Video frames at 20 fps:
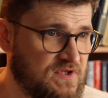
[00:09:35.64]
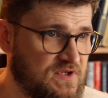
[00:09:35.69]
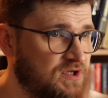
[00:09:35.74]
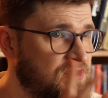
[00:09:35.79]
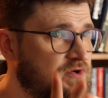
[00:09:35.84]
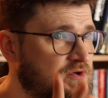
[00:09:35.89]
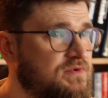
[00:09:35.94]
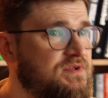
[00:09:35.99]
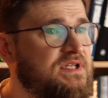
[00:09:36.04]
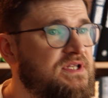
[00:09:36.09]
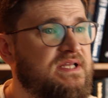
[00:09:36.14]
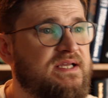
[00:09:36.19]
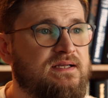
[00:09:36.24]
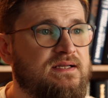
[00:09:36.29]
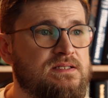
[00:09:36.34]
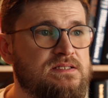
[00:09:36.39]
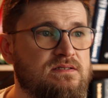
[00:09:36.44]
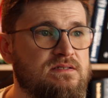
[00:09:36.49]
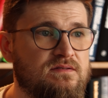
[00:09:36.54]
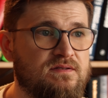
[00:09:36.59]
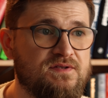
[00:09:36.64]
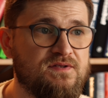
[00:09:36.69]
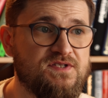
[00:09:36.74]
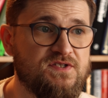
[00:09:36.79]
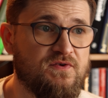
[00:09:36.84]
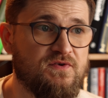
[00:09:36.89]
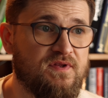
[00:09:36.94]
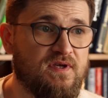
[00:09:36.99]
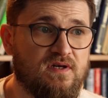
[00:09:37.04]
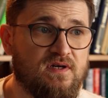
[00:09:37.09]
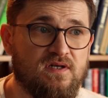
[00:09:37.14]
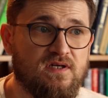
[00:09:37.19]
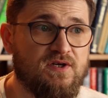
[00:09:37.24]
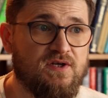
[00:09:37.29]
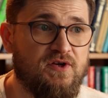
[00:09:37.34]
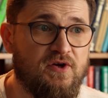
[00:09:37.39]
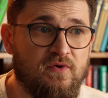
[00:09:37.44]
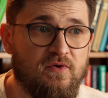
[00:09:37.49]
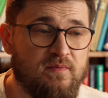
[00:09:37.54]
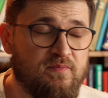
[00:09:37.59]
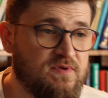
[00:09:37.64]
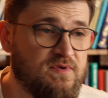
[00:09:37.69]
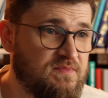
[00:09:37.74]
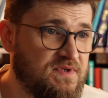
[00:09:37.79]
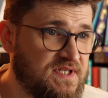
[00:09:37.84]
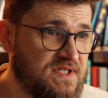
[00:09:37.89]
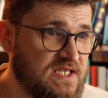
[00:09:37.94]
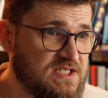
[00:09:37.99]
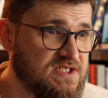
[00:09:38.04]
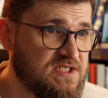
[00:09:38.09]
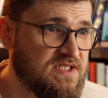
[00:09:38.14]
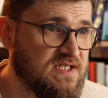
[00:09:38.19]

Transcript: You don't need a consultant, so there are no implementation